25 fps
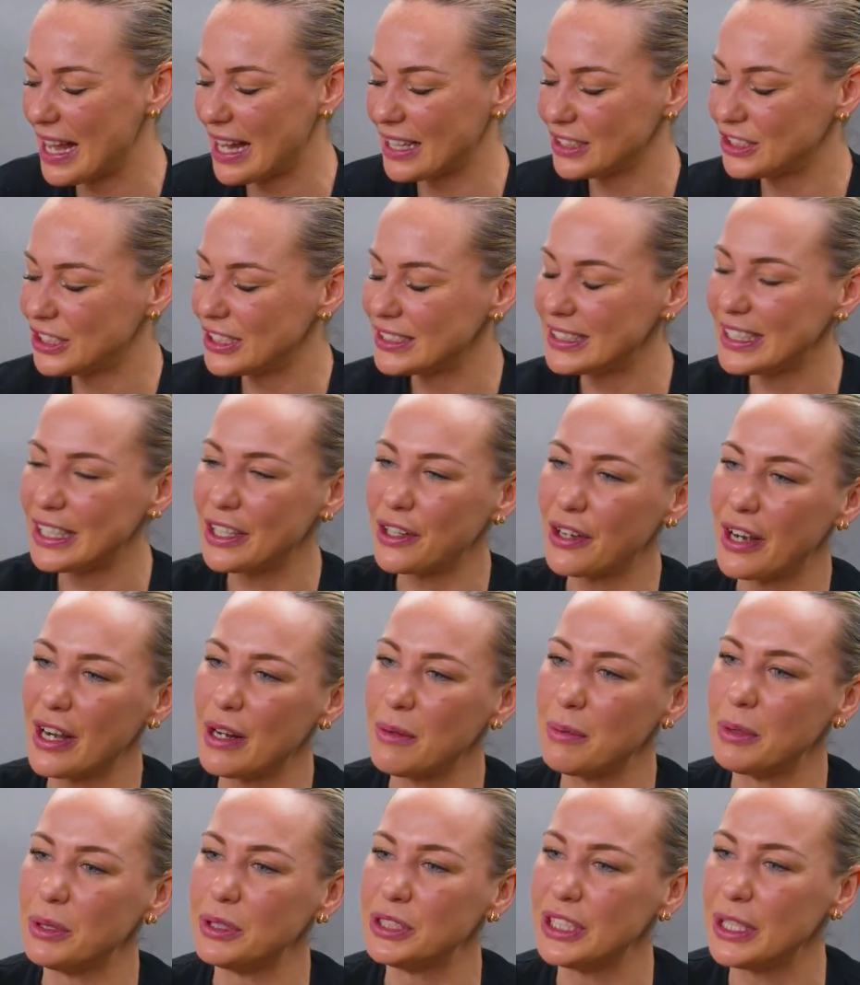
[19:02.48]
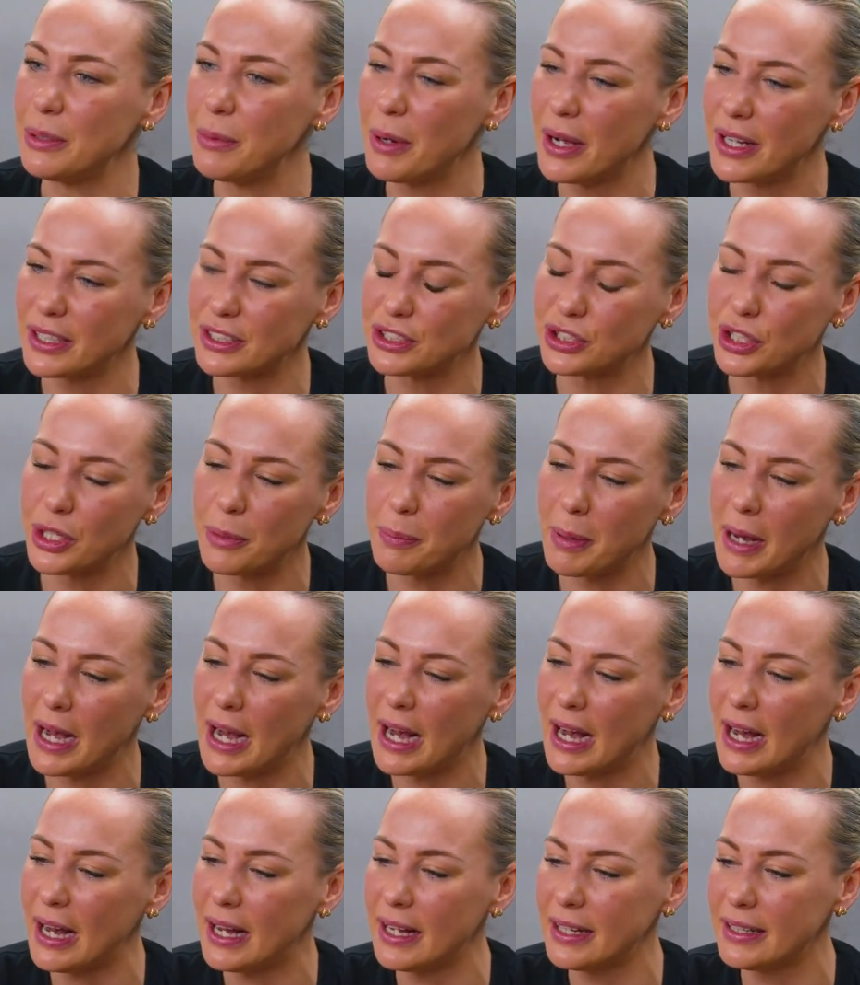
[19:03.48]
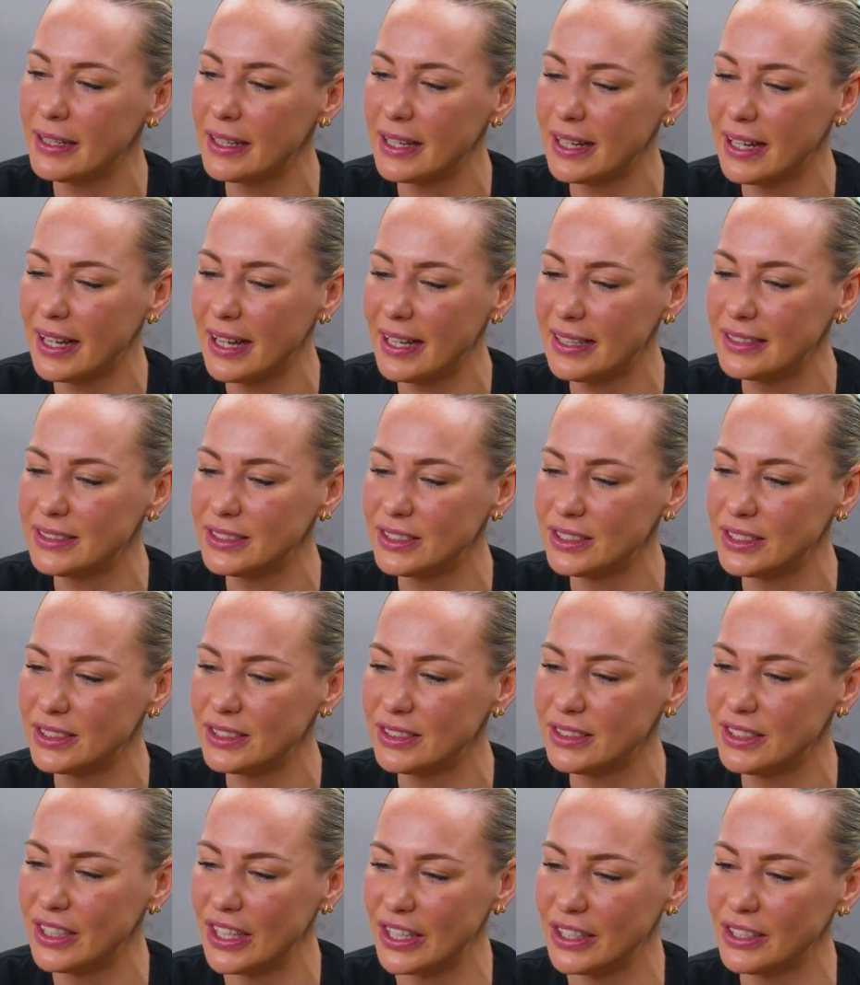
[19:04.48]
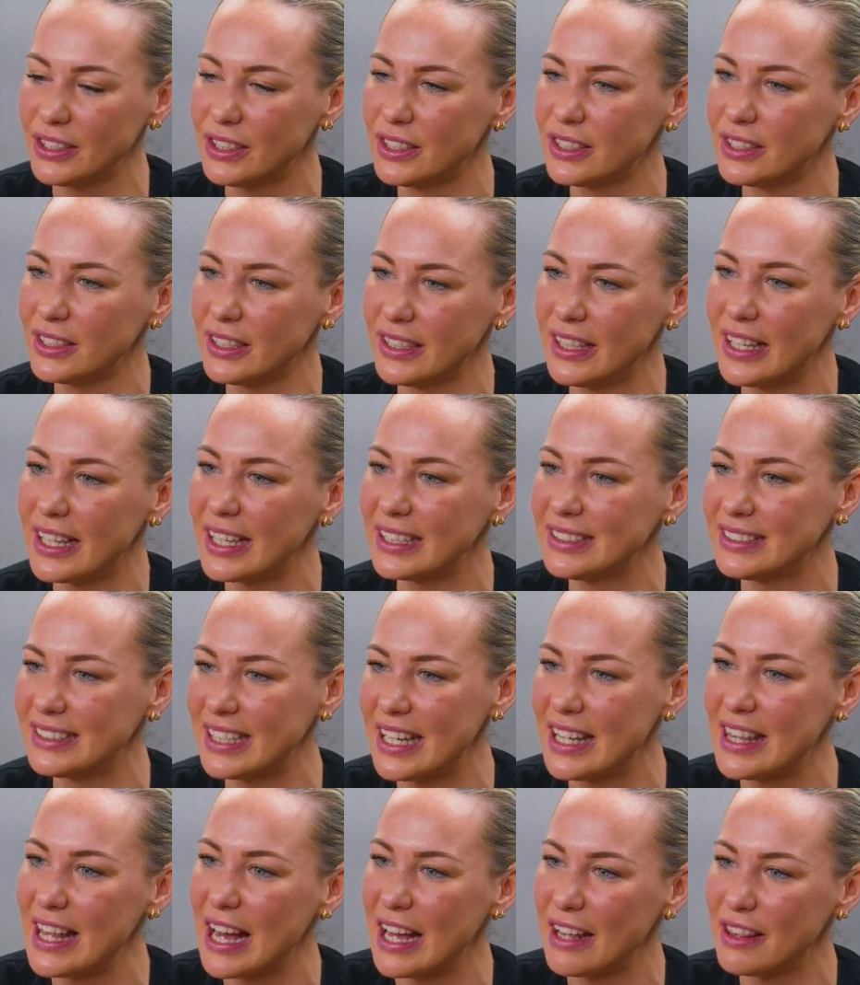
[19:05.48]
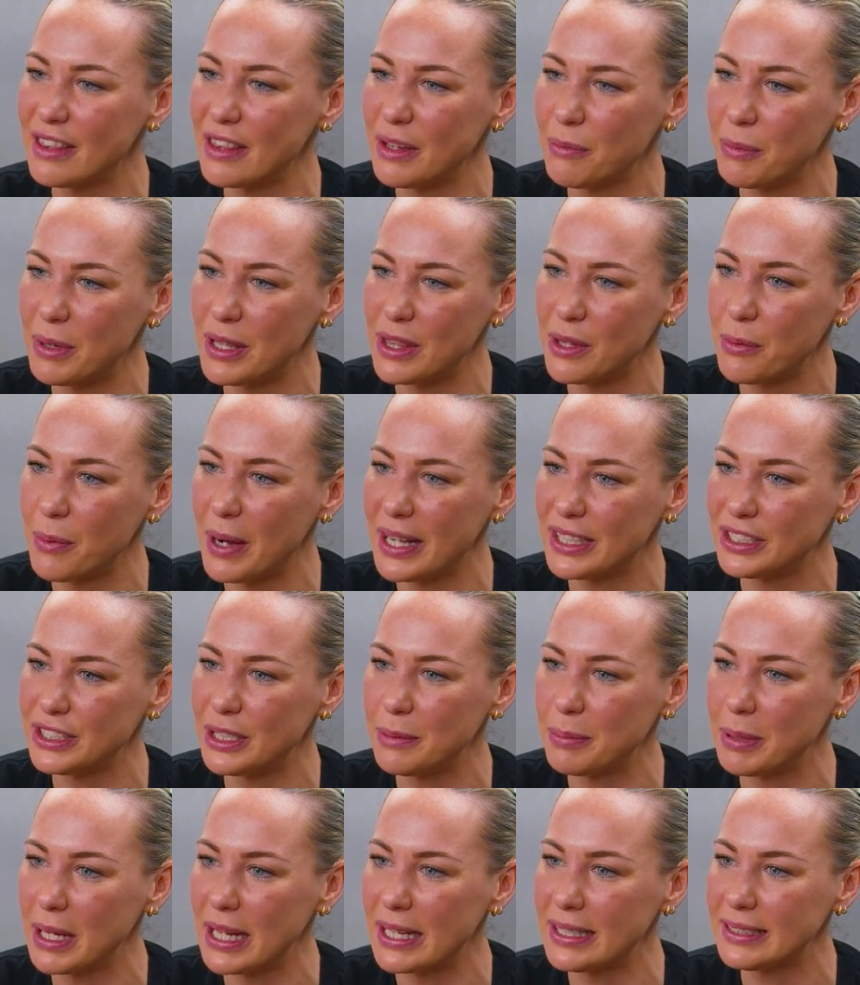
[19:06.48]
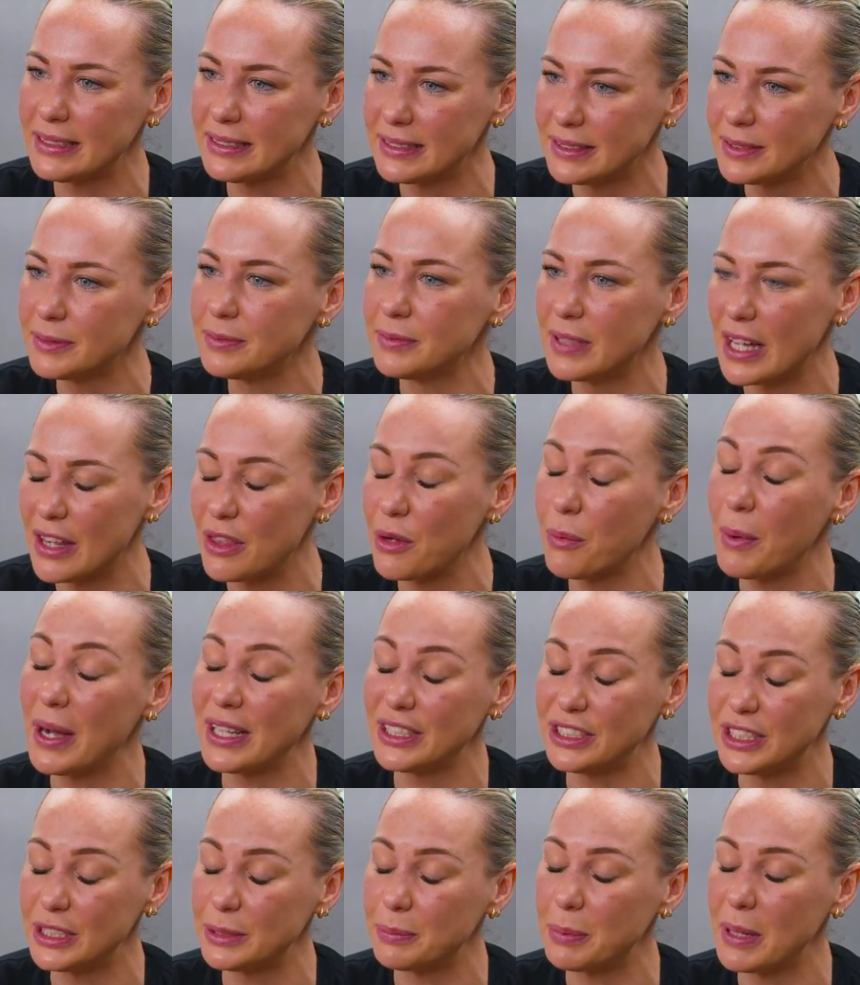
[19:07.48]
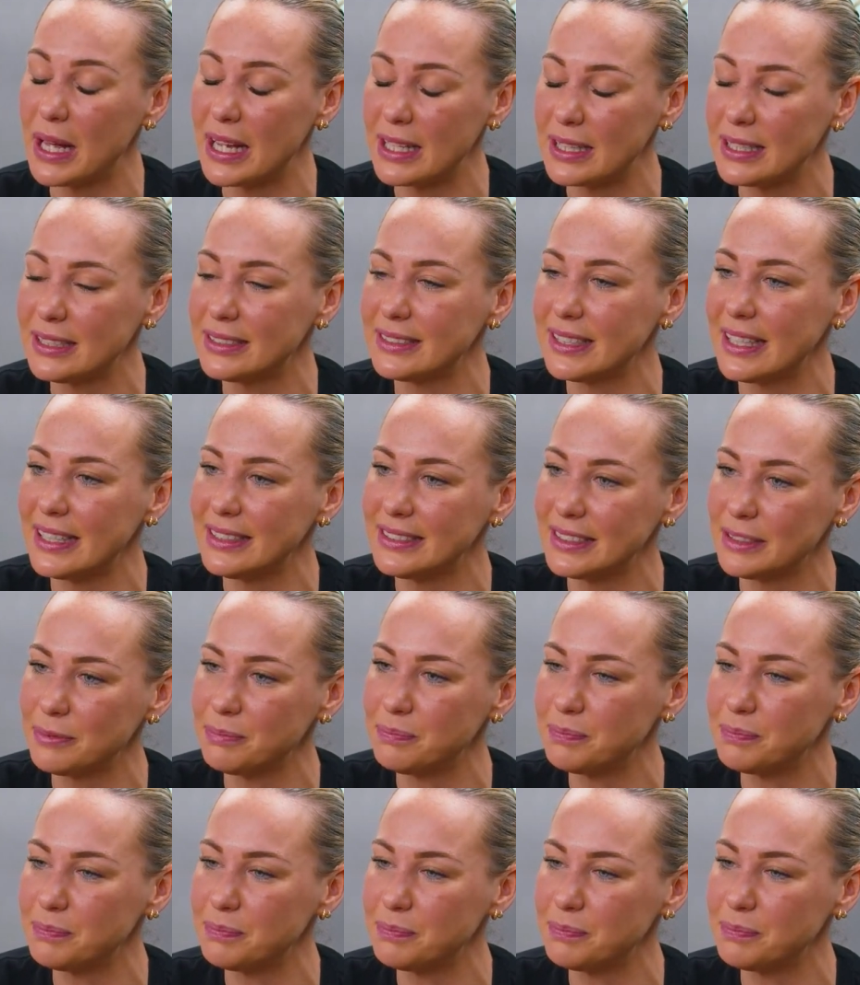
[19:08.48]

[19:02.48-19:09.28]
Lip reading: she's incredible. She works super hard and, you know, you can see that with the way she plays and the way she's playing this season.